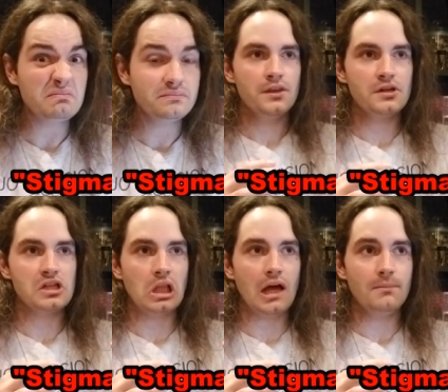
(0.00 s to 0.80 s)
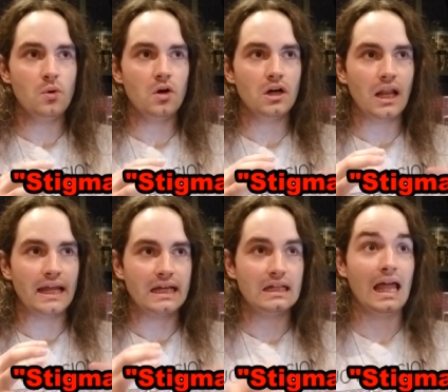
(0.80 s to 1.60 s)
There's a lot more,
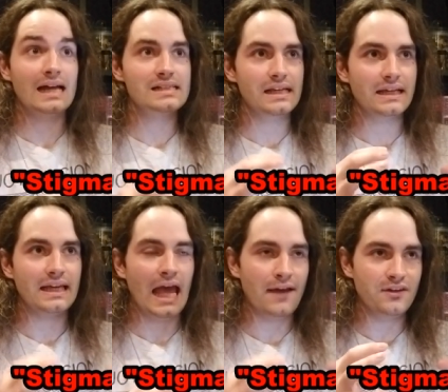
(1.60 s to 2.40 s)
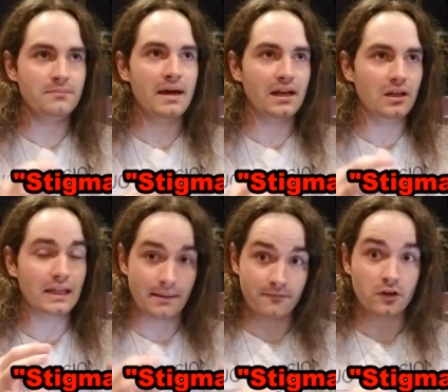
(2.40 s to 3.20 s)
like, classic heavy metal
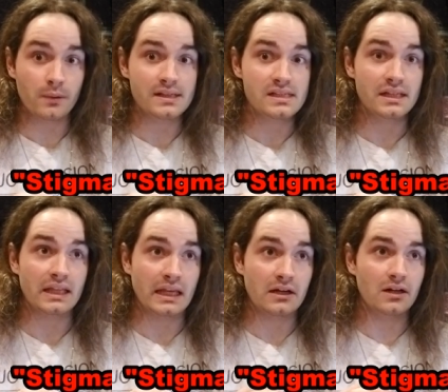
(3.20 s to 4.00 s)
influence in here,